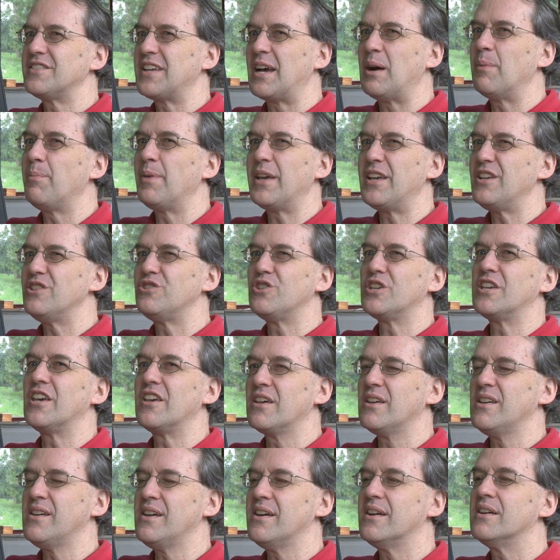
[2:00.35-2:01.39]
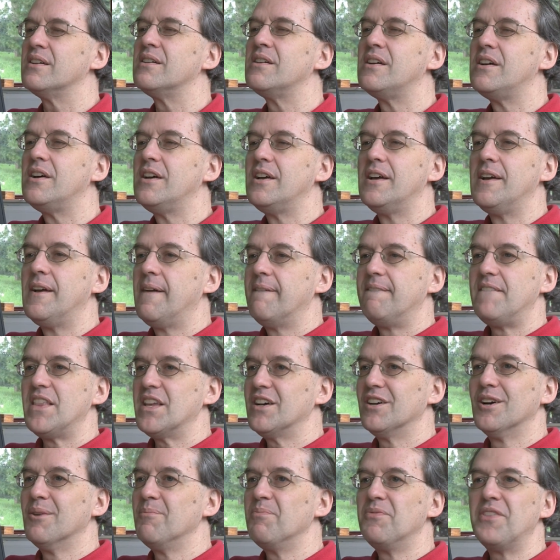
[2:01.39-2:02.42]
How big is a giga-year?
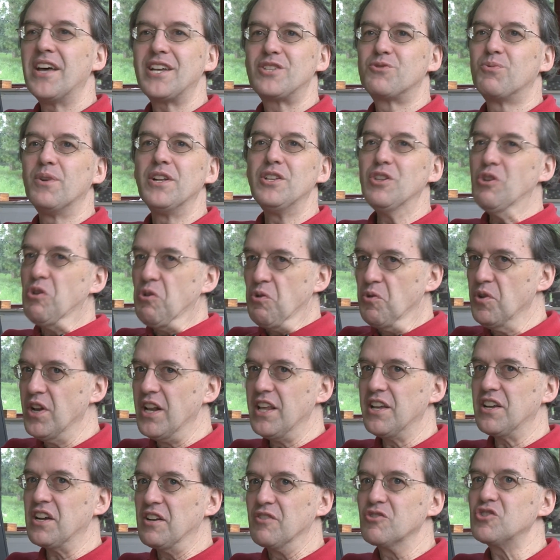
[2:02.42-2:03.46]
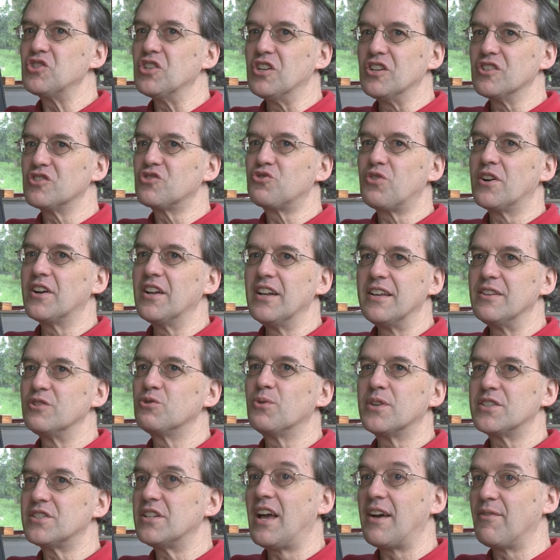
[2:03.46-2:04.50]
Um, that's when you really kind of start struggling
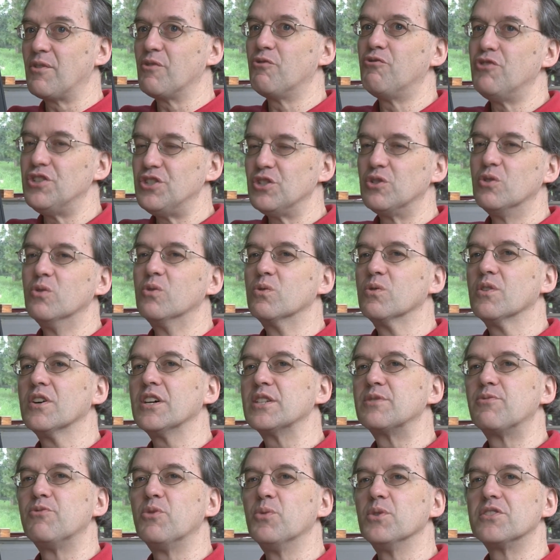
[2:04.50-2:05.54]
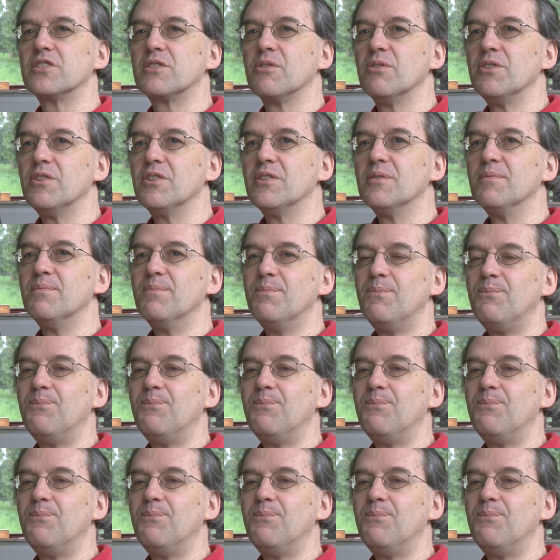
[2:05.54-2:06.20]
to actually have a physical grasp for what's going on.